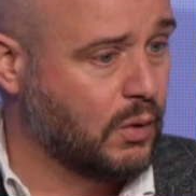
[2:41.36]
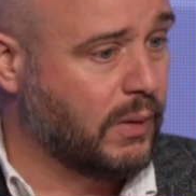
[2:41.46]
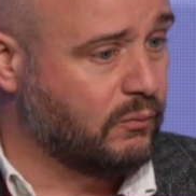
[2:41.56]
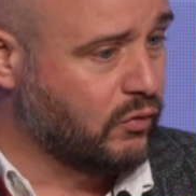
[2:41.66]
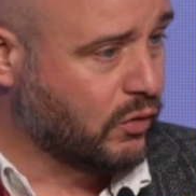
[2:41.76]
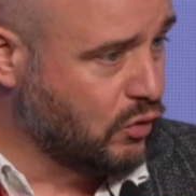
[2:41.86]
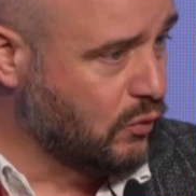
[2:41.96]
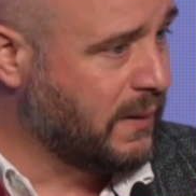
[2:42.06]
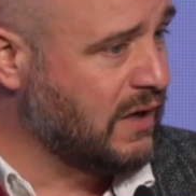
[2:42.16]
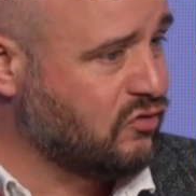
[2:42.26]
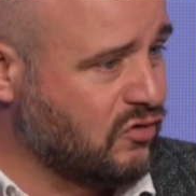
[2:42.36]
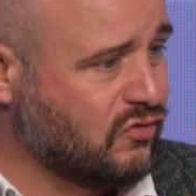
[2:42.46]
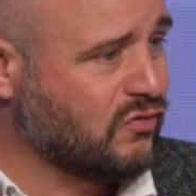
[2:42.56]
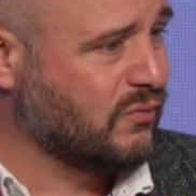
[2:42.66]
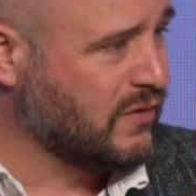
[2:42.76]
When we recruit
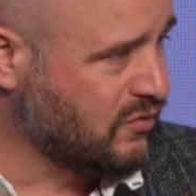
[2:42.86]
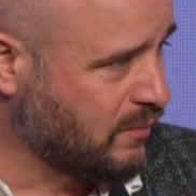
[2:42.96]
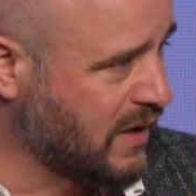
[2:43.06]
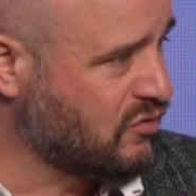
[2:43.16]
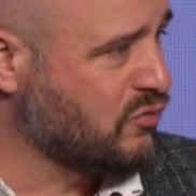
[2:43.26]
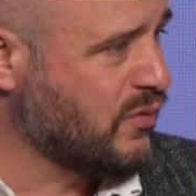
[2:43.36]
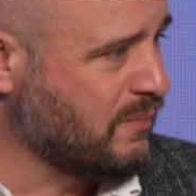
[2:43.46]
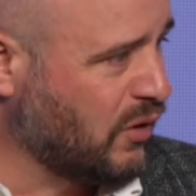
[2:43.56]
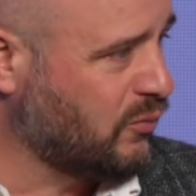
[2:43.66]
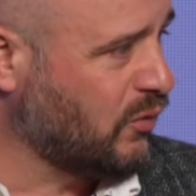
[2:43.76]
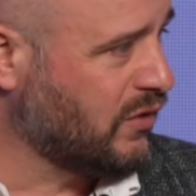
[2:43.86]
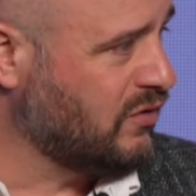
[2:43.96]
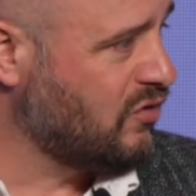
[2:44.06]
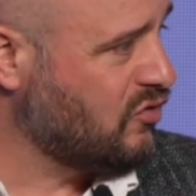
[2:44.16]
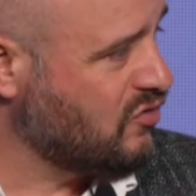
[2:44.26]
patients, these are patients with multiple
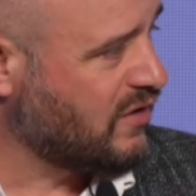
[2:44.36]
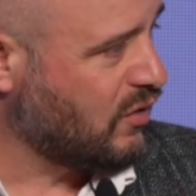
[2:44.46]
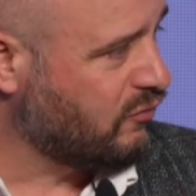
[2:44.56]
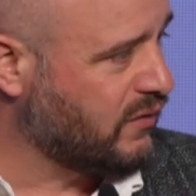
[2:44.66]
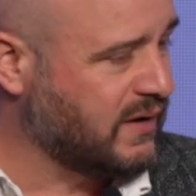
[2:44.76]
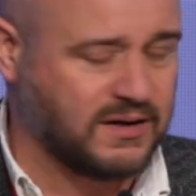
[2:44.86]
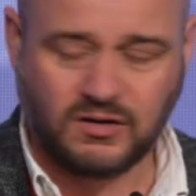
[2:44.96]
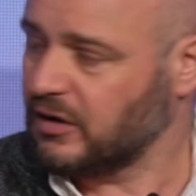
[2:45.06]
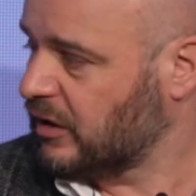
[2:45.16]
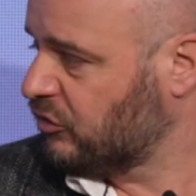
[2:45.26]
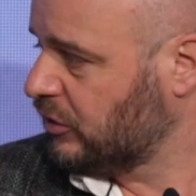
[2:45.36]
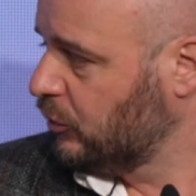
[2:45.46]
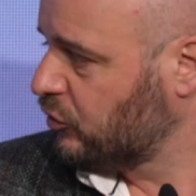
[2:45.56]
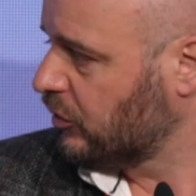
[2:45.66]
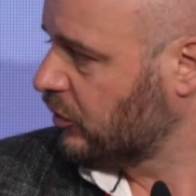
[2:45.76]
conditions, they often hit
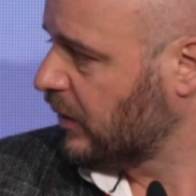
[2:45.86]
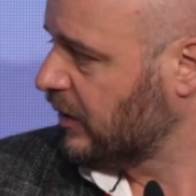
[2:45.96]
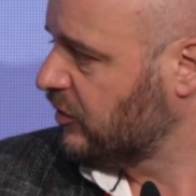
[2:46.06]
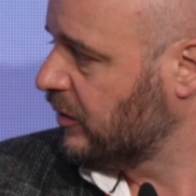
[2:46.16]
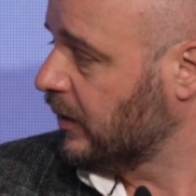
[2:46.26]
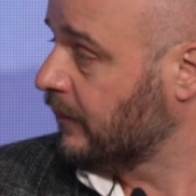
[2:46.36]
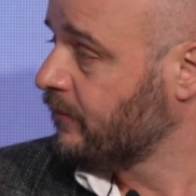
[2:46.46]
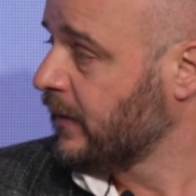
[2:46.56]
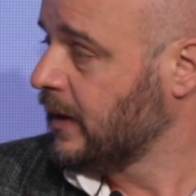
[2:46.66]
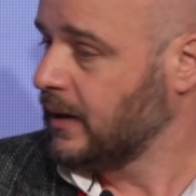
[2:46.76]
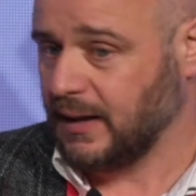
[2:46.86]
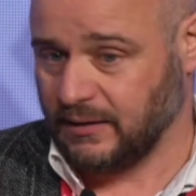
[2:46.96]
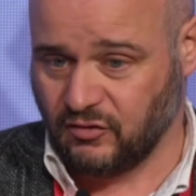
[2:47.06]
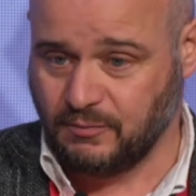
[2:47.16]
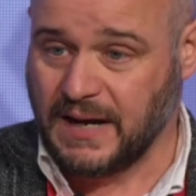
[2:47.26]
exclusion criteria.
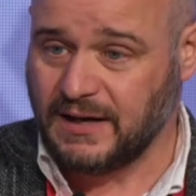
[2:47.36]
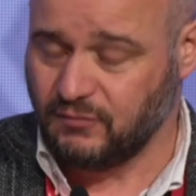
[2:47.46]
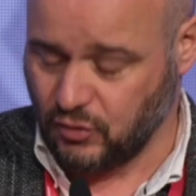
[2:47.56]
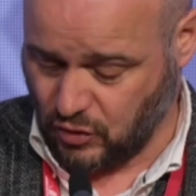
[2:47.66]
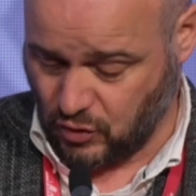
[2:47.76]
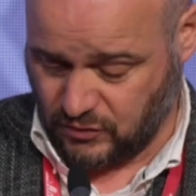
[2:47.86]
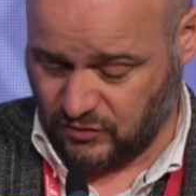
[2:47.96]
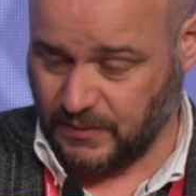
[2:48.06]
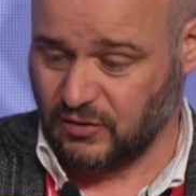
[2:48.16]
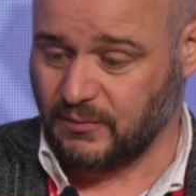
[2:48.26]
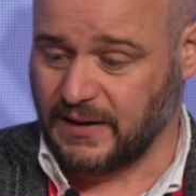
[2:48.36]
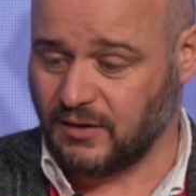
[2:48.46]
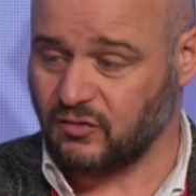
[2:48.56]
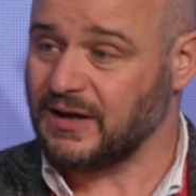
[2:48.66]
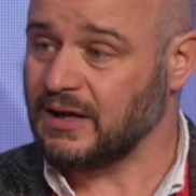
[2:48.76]
And as many of you know that speak to them,
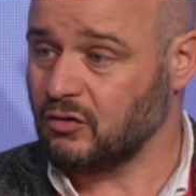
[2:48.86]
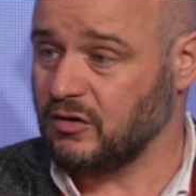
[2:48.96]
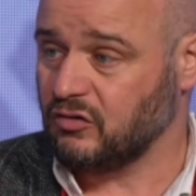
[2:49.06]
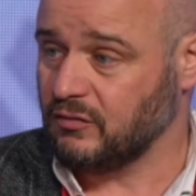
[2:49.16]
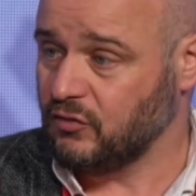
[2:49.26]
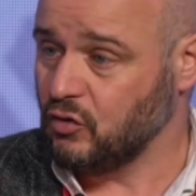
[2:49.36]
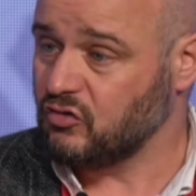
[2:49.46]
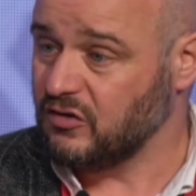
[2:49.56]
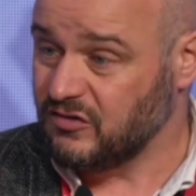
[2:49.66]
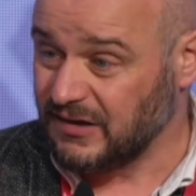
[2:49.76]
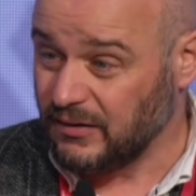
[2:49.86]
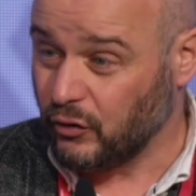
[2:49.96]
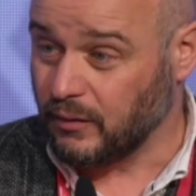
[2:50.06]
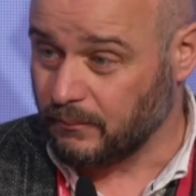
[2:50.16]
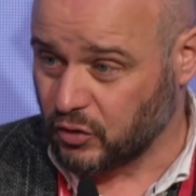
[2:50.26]
there's increased confusion and
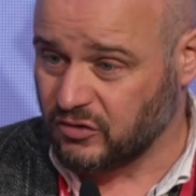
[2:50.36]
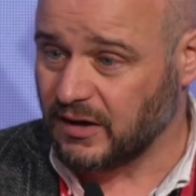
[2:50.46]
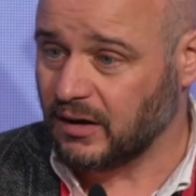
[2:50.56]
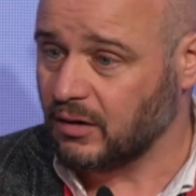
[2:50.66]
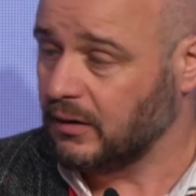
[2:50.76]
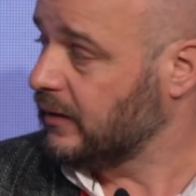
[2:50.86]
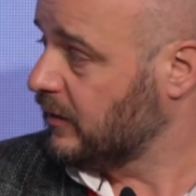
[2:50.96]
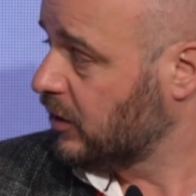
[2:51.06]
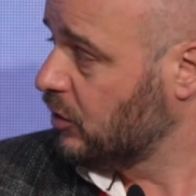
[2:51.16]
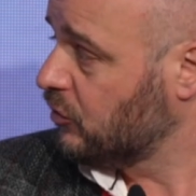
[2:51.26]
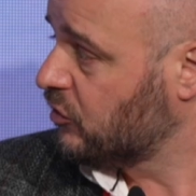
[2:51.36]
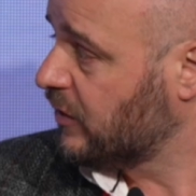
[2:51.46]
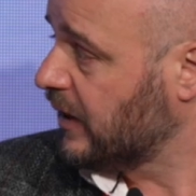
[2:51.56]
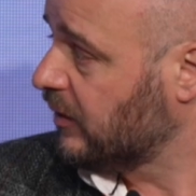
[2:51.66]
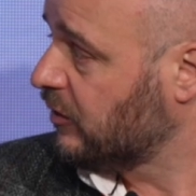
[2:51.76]
delirium, particularly in the acute
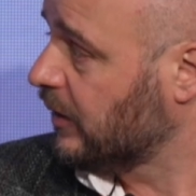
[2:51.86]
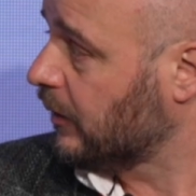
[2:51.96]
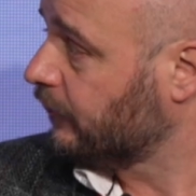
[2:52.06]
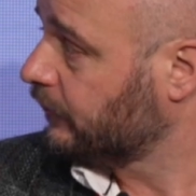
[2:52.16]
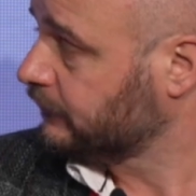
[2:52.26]
state here.